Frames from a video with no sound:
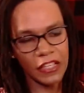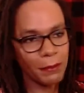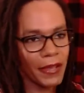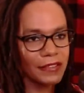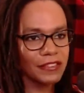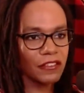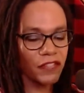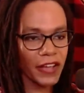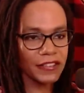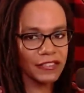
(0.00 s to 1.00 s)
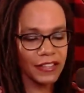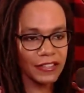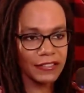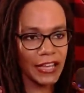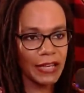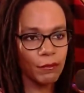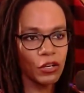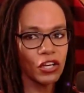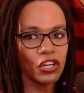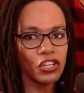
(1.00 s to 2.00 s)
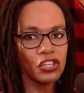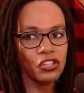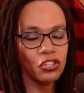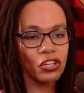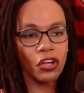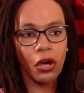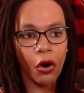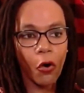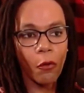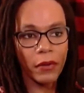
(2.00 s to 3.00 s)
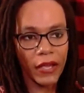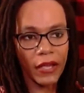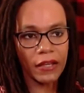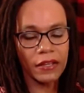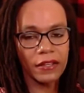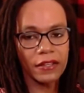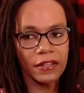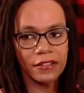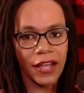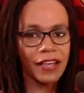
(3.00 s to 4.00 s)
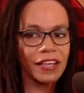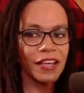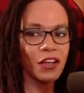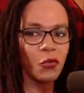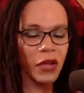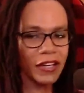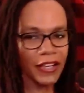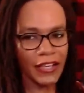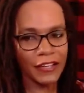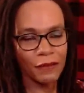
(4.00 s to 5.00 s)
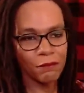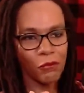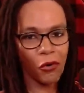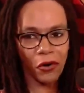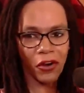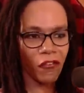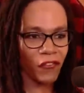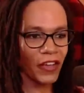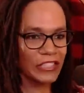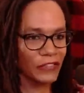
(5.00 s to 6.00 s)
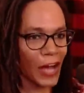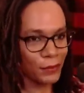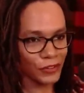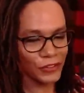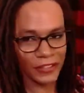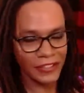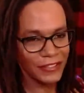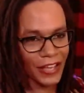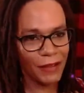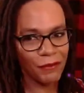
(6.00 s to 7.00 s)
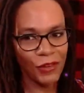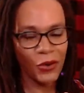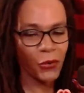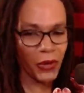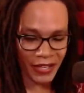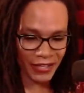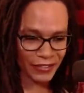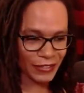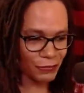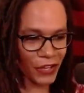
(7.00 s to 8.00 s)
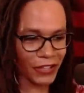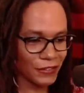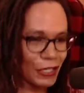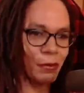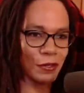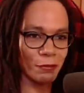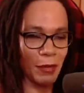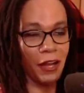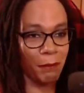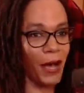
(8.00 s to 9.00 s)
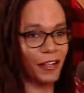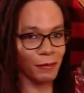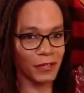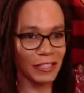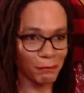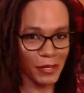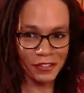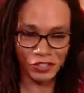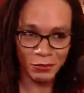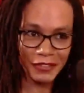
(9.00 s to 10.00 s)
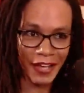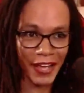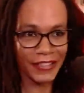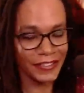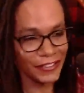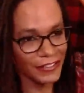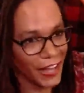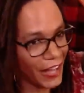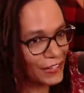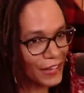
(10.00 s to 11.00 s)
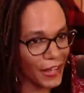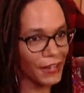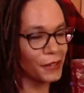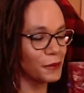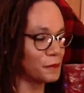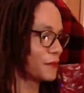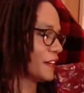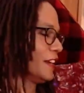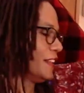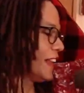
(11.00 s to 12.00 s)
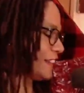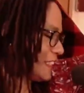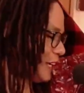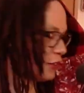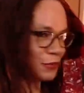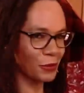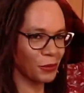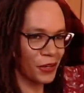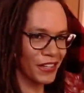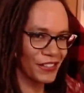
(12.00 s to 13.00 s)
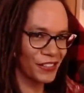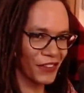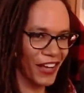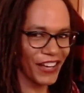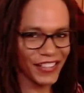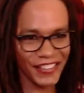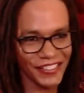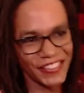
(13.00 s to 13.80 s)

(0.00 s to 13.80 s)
He makes defense in this game look OP. Like, we need more offensive options in this game. We need some fucking supers, possibly, to beat Shiwa's ass, because goddamn, that shit was rewarding as fuck.